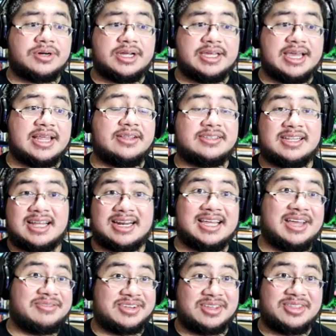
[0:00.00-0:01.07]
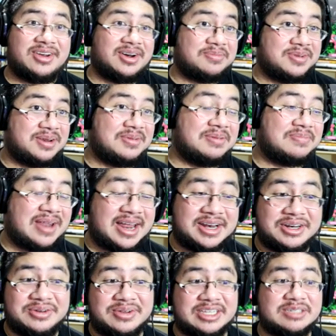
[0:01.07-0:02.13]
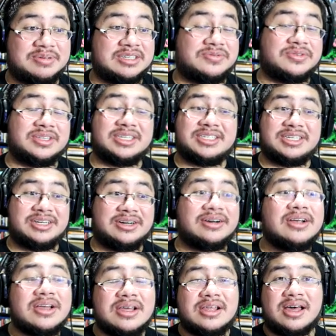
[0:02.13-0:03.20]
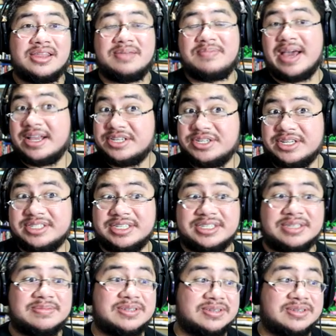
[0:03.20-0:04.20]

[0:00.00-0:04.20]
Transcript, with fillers: Again, there's a lot of games out there I'm going to be planning to do Let's Plays for this year on the past gen system.